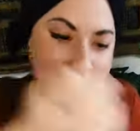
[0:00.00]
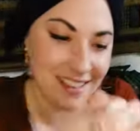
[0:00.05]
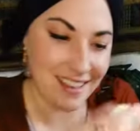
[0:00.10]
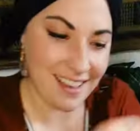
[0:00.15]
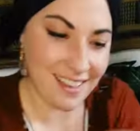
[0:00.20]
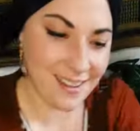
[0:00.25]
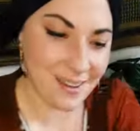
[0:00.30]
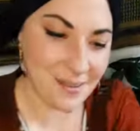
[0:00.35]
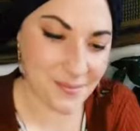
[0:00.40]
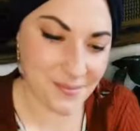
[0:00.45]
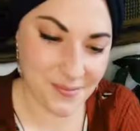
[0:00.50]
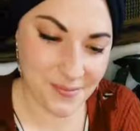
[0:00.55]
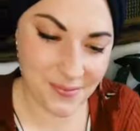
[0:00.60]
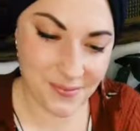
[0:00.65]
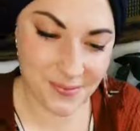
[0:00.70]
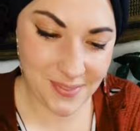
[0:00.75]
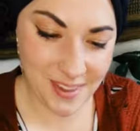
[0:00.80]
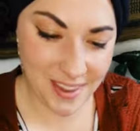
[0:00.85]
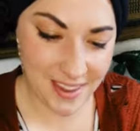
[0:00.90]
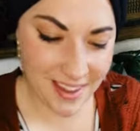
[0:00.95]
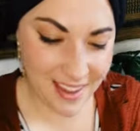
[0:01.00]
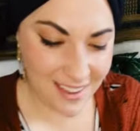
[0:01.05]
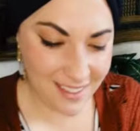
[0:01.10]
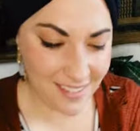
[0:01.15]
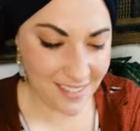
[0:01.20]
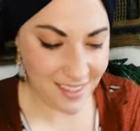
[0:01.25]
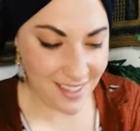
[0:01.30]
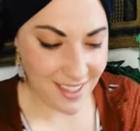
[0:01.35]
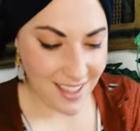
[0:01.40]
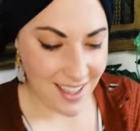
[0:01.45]
together, okay?
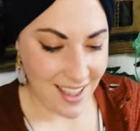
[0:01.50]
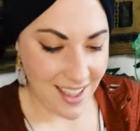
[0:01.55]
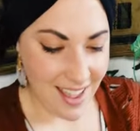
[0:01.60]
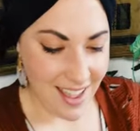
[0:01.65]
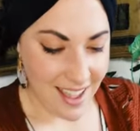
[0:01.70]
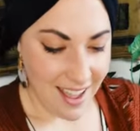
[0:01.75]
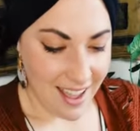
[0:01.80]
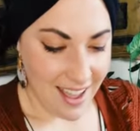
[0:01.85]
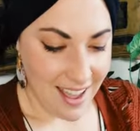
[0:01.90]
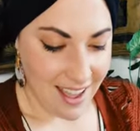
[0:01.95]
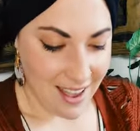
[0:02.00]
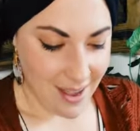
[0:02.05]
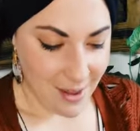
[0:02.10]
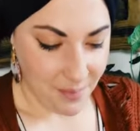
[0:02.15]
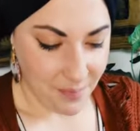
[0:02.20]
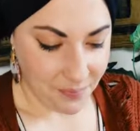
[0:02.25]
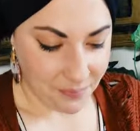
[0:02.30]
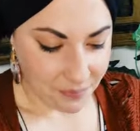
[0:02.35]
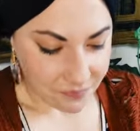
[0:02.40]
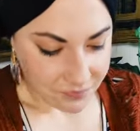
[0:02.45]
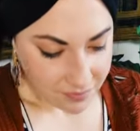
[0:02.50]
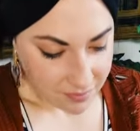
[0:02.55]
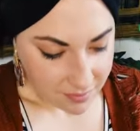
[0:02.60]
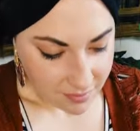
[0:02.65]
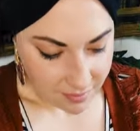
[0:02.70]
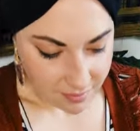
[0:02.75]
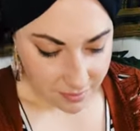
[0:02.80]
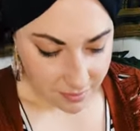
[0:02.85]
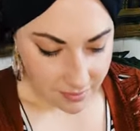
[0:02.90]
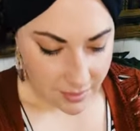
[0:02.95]
Um,
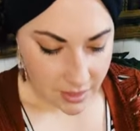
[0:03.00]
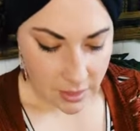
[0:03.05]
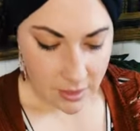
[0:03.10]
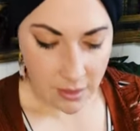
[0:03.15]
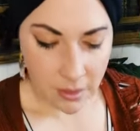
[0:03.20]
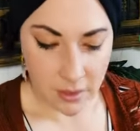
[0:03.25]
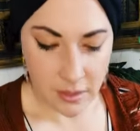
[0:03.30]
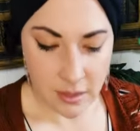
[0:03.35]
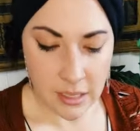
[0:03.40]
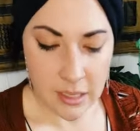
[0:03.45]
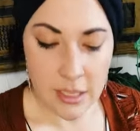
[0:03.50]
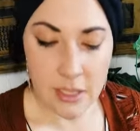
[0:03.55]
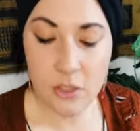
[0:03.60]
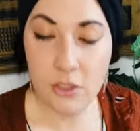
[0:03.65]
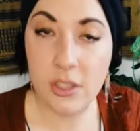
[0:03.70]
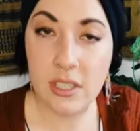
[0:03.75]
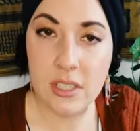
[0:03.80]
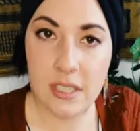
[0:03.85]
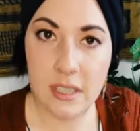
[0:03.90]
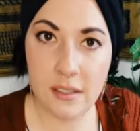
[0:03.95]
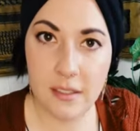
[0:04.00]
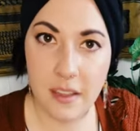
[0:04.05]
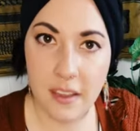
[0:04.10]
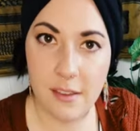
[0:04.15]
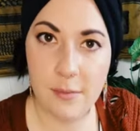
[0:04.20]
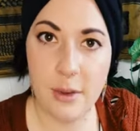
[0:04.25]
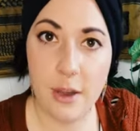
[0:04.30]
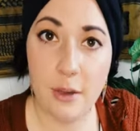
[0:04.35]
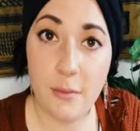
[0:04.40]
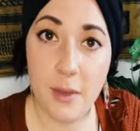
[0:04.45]
the interesting
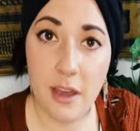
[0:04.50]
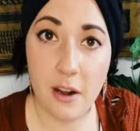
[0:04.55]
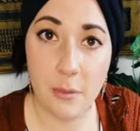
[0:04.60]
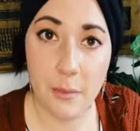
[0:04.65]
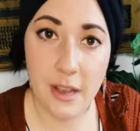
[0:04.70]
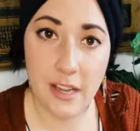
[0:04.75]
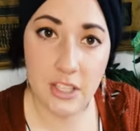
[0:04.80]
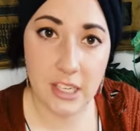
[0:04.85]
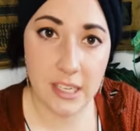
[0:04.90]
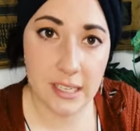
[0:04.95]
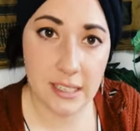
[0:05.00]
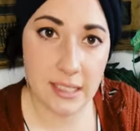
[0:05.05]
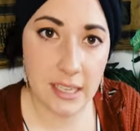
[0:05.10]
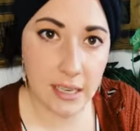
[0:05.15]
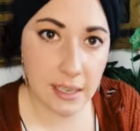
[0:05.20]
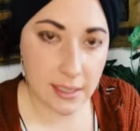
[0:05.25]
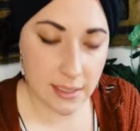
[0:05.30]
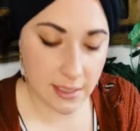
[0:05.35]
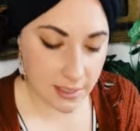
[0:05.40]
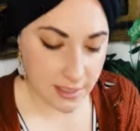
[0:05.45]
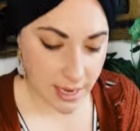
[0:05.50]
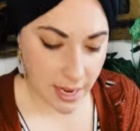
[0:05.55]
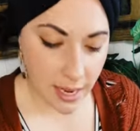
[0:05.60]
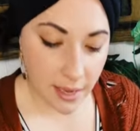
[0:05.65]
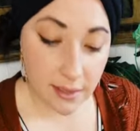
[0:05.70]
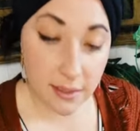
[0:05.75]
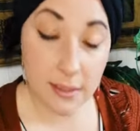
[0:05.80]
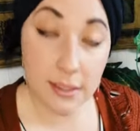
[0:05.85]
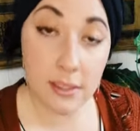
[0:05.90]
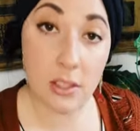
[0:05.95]
thing about Model Magic is that it
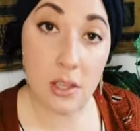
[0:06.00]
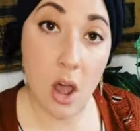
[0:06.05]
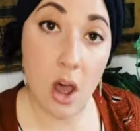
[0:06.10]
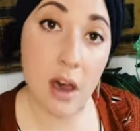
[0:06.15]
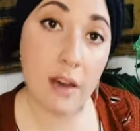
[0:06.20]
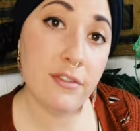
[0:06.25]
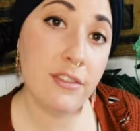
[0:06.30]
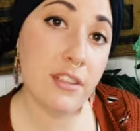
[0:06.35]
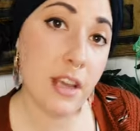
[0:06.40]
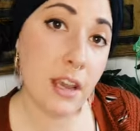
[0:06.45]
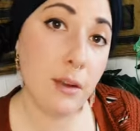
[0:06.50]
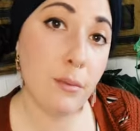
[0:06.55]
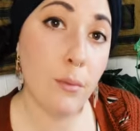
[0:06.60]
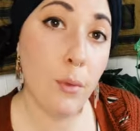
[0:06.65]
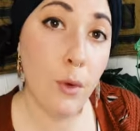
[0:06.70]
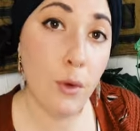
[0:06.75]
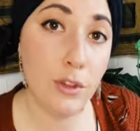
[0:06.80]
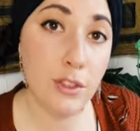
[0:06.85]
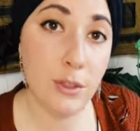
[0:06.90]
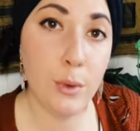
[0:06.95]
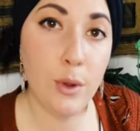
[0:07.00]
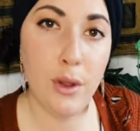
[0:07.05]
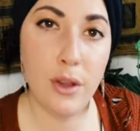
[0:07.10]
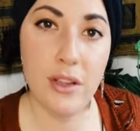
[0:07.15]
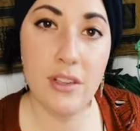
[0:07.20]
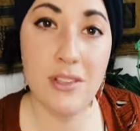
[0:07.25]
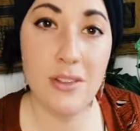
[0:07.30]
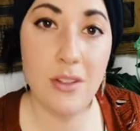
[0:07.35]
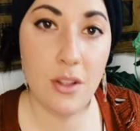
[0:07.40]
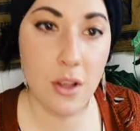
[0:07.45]
stays soft and moldable
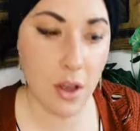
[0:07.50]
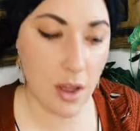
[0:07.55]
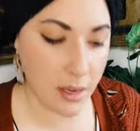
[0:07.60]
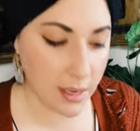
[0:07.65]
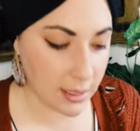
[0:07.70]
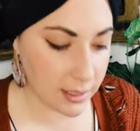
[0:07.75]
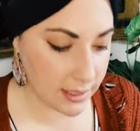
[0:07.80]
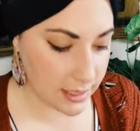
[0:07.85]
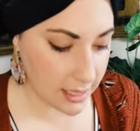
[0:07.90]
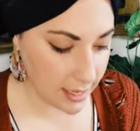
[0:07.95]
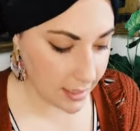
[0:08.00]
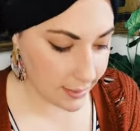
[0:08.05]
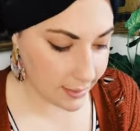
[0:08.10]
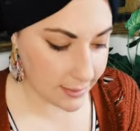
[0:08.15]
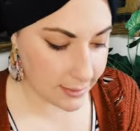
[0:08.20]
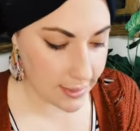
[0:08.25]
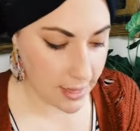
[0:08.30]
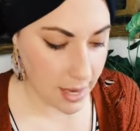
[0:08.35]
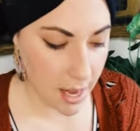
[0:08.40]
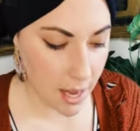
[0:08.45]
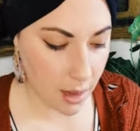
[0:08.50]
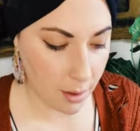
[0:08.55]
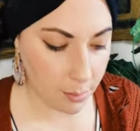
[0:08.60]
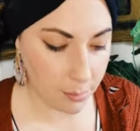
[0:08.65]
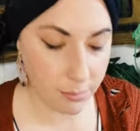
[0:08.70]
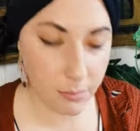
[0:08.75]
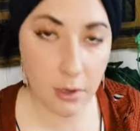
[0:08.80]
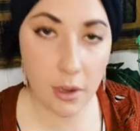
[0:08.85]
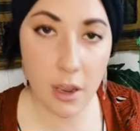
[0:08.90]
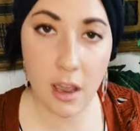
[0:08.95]
as long as it's um,
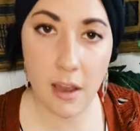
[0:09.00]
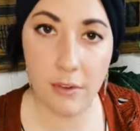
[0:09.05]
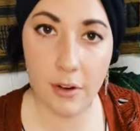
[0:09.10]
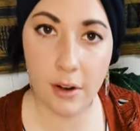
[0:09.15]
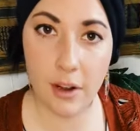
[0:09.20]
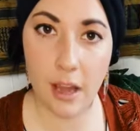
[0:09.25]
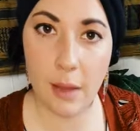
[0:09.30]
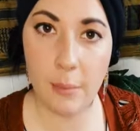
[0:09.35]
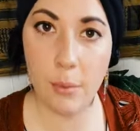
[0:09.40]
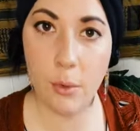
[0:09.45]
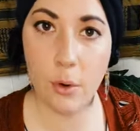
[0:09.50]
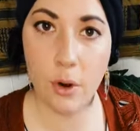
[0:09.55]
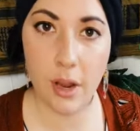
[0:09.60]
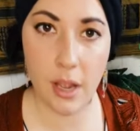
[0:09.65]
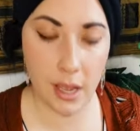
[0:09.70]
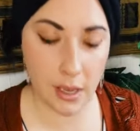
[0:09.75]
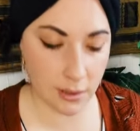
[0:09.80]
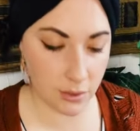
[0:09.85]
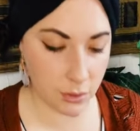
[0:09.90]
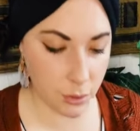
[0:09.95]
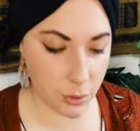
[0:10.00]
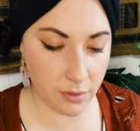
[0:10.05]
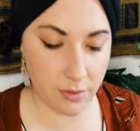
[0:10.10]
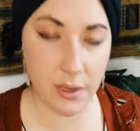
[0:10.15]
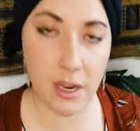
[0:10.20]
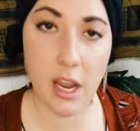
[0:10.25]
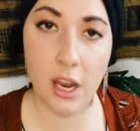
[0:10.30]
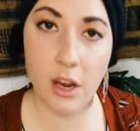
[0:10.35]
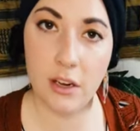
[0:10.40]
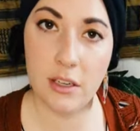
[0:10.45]
covered up or in sort of
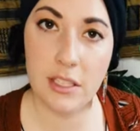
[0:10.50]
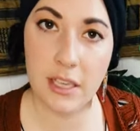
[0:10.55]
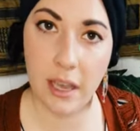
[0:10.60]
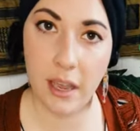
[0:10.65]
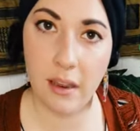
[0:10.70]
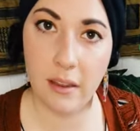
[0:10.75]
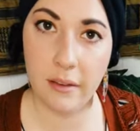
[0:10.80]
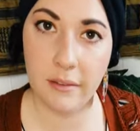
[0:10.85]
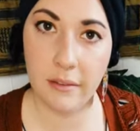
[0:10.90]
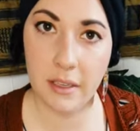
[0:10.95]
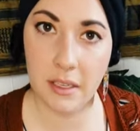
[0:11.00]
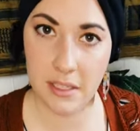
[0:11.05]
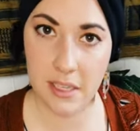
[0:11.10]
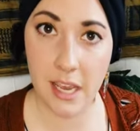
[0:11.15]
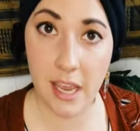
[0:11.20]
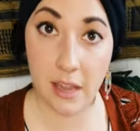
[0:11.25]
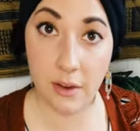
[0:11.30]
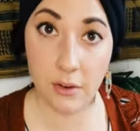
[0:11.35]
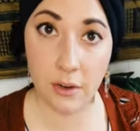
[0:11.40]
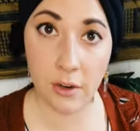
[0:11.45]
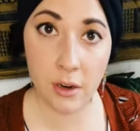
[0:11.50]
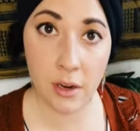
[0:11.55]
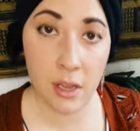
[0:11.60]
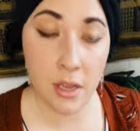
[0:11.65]
an airtight container.